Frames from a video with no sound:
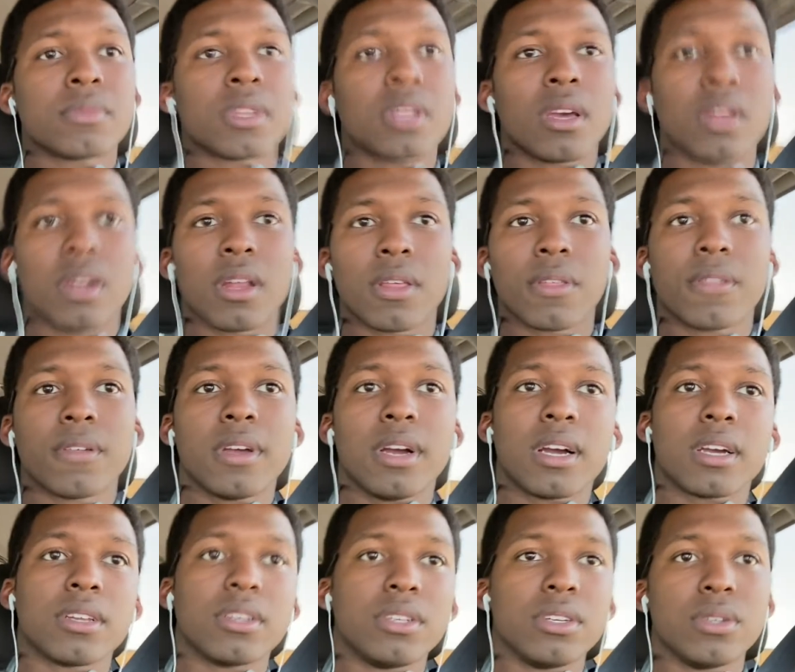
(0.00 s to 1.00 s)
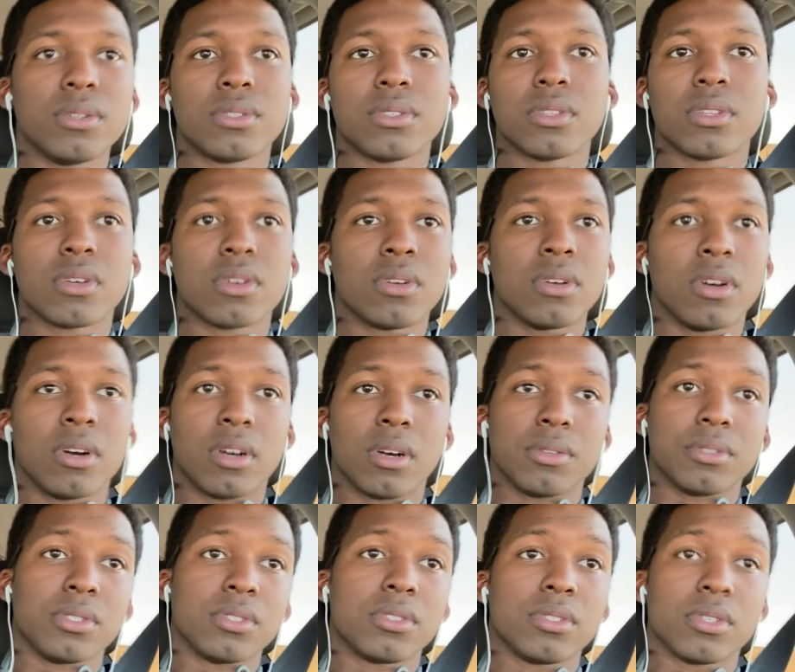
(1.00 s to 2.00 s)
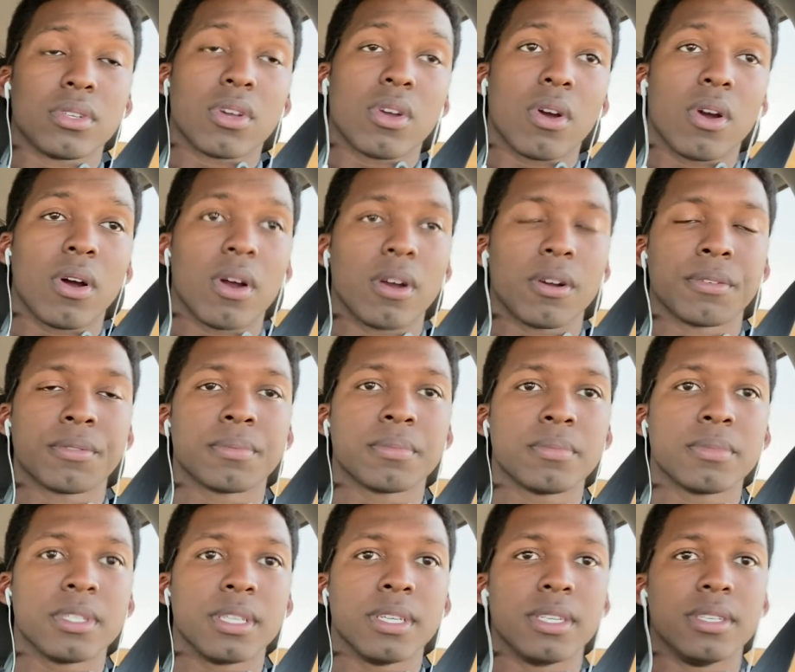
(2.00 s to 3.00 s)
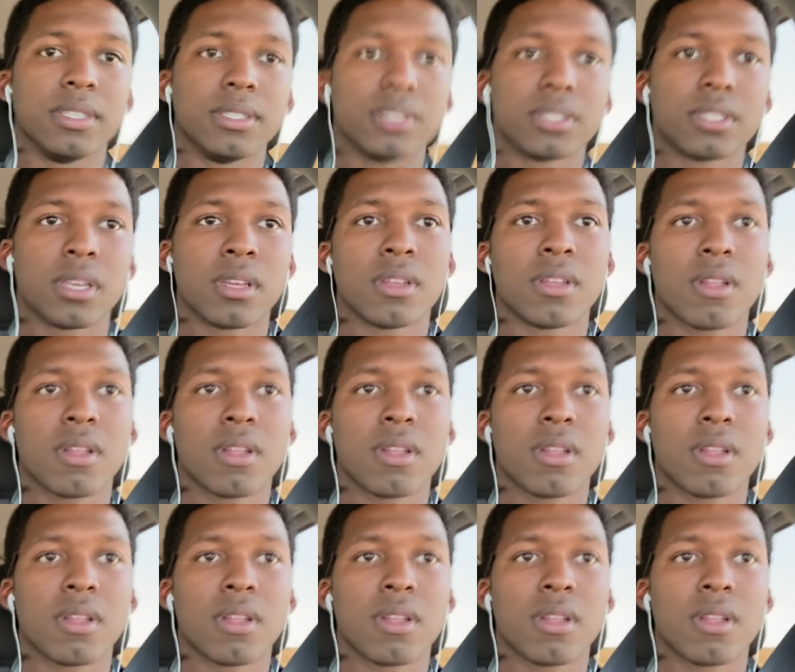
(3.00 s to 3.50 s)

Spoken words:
Another thing I could do to the car is